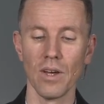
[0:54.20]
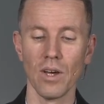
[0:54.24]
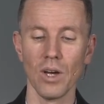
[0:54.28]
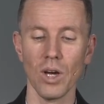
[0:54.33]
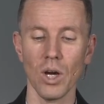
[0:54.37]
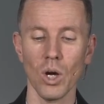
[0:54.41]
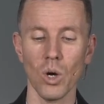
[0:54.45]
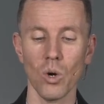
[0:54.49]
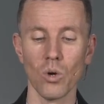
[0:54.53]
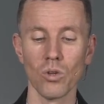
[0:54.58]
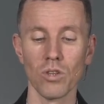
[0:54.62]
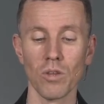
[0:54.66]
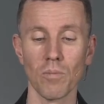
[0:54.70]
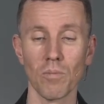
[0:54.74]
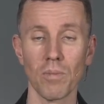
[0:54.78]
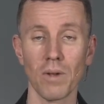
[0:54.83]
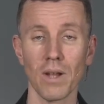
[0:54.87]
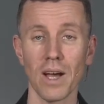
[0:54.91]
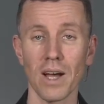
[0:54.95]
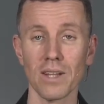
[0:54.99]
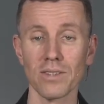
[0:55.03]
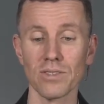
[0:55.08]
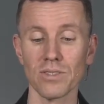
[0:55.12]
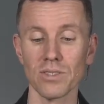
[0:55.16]
All the
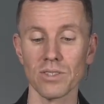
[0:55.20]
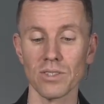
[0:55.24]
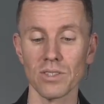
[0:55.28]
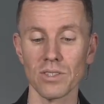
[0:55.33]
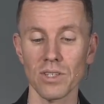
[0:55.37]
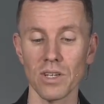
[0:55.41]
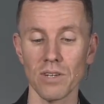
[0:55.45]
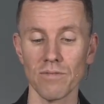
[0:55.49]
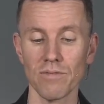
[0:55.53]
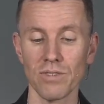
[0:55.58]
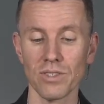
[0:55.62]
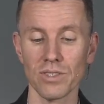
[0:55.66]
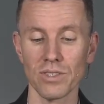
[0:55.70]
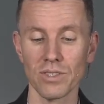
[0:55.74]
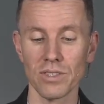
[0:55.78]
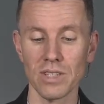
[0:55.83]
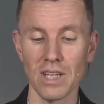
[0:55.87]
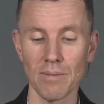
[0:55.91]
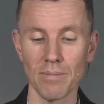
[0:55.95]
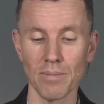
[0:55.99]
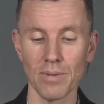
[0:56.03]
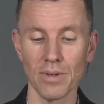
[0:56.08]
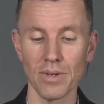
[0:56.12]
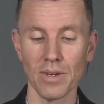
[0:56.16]
plants of the
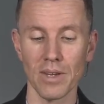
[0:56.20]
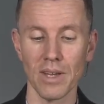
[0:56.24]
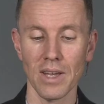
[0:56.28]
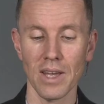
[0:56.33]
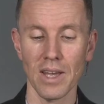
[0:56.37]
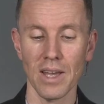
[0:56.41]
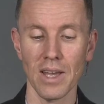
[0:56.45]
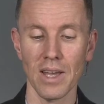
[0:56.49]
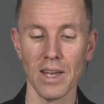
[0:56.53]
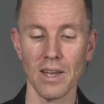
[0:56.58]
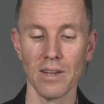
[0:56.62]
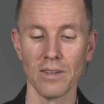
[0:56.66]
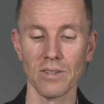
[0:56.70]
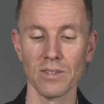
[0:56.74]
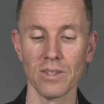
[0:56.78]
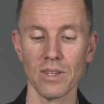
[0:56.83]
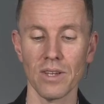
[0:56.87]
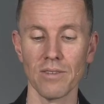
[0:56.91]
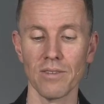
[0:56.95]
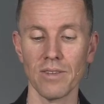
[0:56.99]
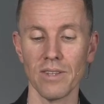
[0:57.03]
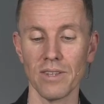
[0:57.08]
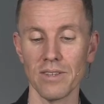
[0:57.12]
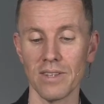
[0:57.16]
steppe,
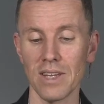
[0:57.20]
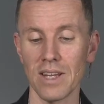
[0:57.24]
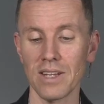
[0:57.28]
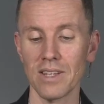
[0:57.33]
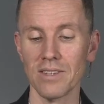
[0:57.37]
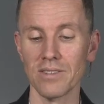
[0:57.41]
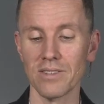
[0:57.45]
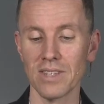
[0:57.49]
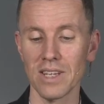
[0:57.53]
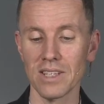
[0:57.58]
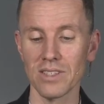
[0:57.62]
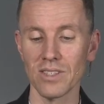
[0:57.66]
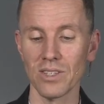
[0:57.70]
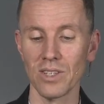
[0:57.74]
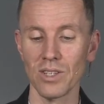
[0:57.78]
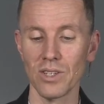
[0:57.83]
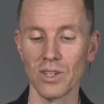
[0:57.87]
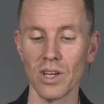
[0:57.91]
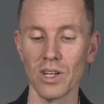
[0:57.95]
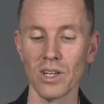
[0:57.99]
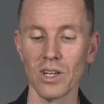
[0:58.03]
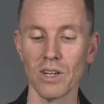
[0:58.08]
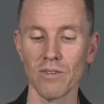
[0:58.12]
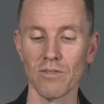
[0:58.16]
that is actually
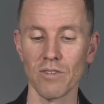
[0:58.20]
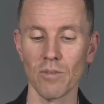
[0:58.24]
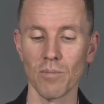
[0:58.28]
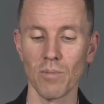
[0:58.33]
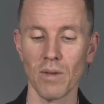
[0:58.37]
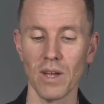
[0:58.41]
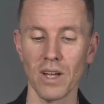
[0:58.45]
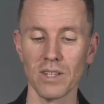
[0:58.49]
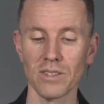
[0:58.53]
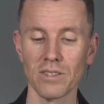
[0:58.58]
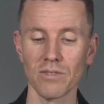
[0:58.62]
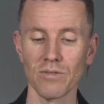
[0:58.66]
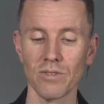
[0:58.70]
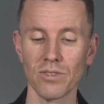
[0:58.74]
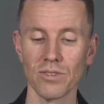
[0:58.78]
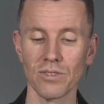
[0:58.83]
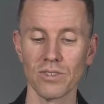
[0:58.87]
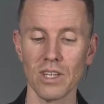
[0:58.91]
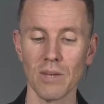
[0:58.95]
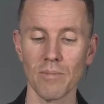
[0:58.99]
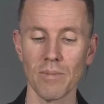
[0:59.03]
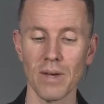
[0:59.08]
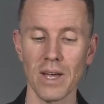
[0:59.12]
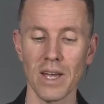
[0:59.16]
none of the plants of the
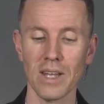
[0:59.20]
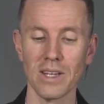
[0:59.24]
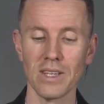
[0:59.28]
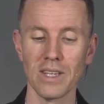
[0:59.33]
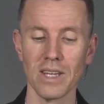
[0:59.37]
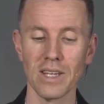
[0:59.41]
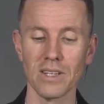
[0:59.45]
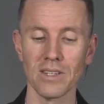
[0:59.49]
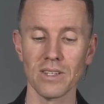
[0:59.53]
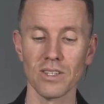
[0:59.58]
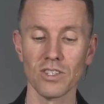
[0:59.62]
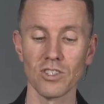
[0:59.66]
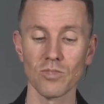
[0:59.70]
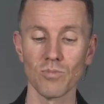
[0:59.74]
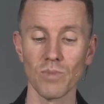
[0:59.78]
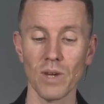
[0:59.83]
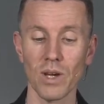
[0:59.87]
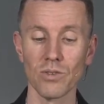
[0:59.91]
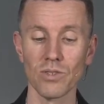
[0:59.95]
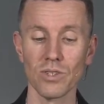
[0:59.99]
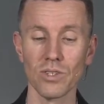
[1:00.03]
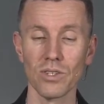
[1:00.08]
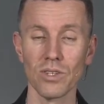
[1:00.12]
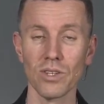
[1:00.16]
steppe had yet
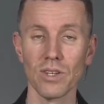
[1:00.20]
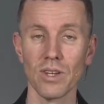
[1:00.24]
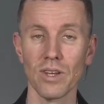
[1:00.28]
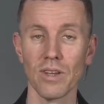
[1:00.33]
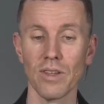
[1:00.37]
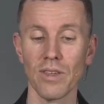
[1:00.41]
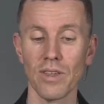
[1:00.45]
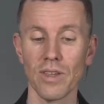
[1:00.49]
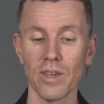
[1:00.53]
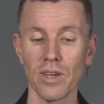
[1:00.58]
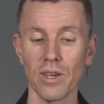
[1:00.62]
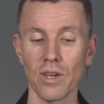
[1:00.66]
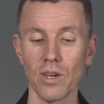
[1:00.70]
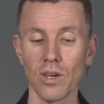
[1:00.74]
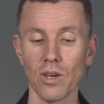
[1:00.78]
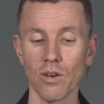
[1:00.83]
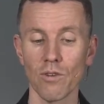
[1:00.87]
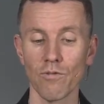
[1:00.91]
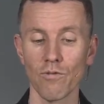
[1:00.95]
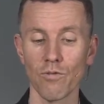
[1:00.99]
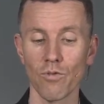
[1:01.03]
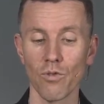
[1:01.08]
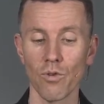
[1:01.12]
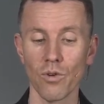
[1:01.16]
sprouted,
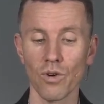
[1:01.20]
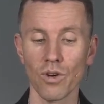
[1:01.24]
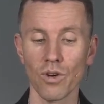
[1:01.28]
for